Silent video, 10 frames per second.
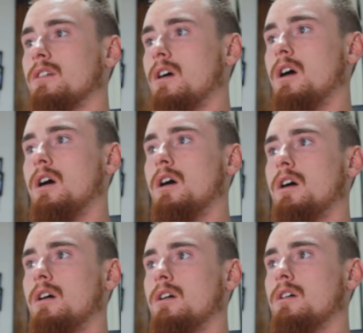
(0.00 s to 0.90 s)

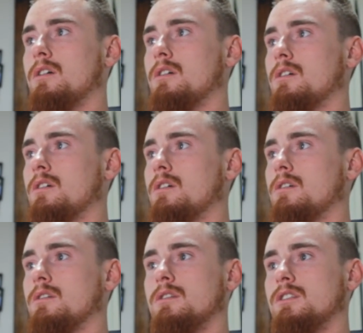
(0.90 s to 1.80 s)
uh,
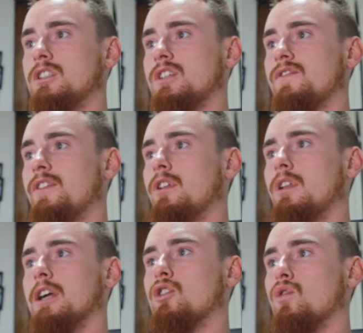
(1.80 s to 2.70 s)
just feeling
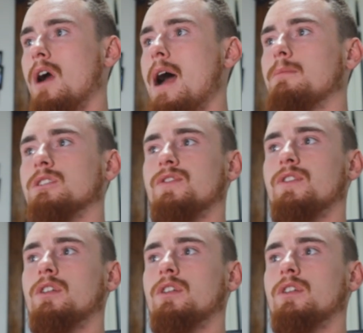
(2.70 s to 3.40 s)
like crap, just